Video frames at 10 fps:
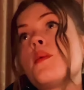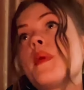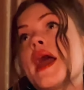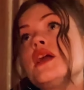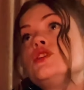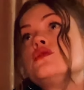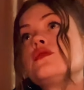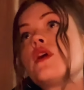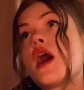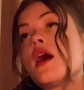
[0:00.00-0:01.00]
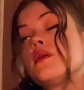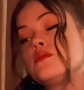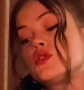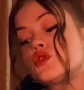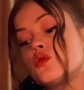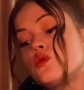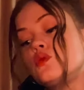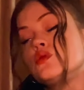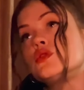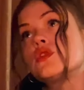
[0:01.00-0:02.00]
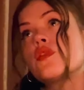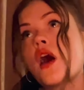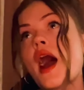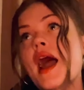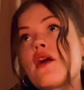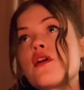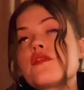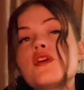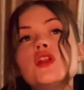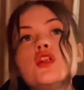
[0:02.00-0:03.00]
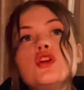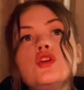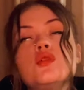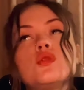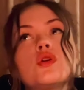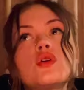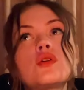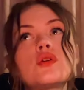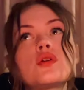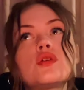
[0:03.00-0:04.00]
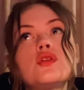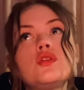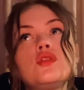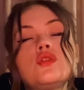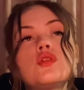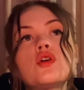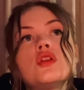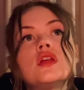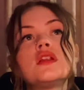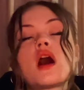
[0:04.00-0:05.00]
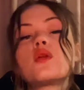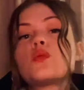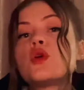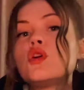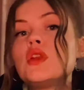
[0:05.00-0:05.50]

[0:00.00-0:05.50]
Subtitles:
Swords, the Hierophant. You couldn't have done what you